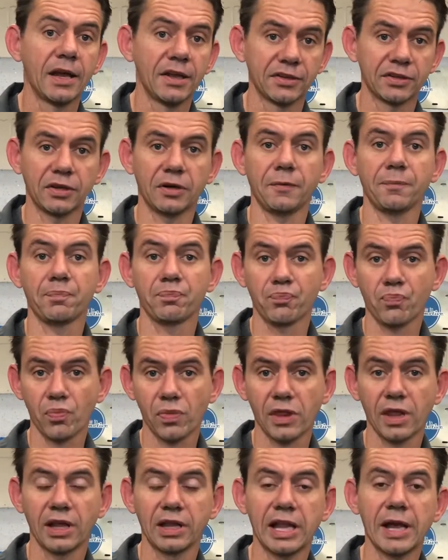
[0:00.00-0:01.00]
So
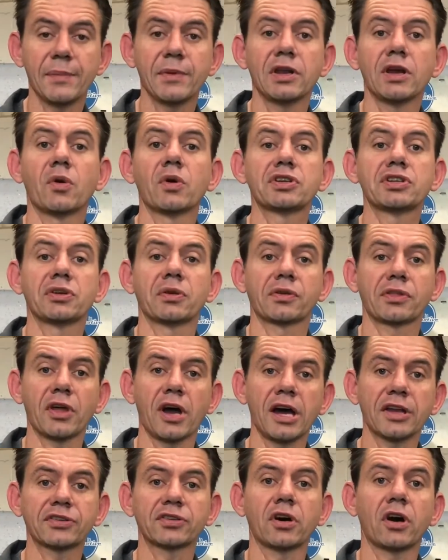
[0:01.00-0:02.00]
let me know what your
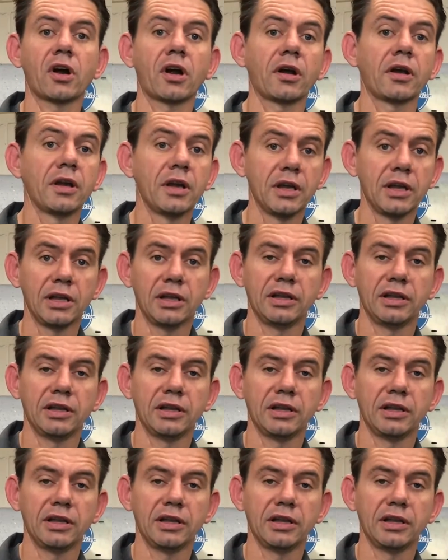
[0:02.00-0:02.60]
thoughts are.